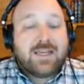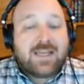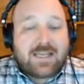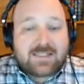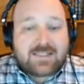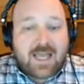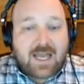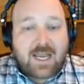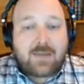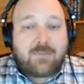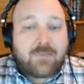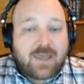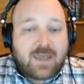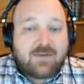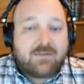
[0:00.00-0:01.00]
is that a
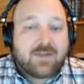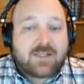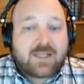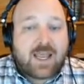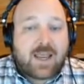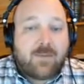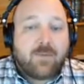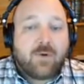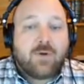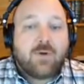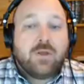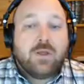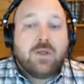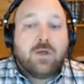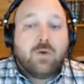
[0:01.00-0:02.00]
pivot
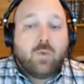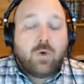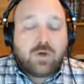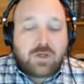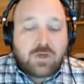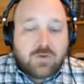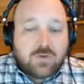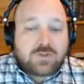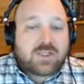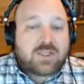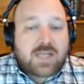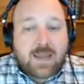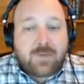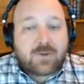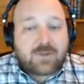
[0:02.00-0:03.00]
table will use the
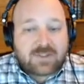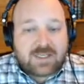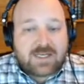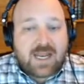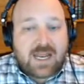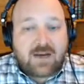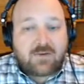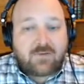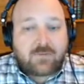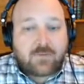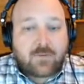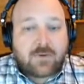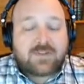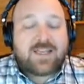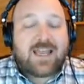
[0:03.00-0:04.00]
table as a data
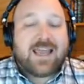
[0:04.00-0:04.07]
source,